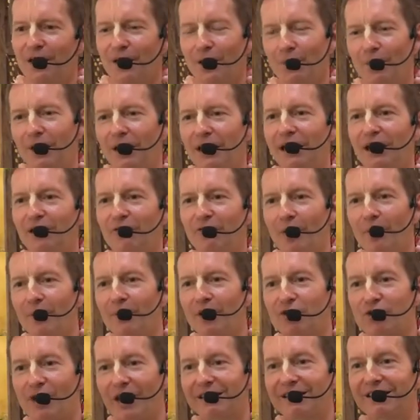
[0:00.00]
Really, from the
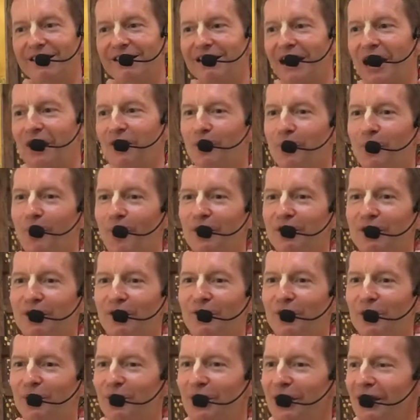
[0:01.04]
transcendental point of
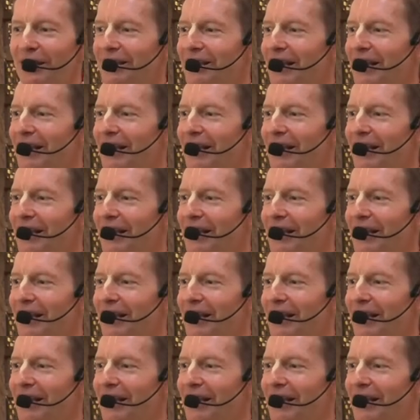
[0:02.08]
view,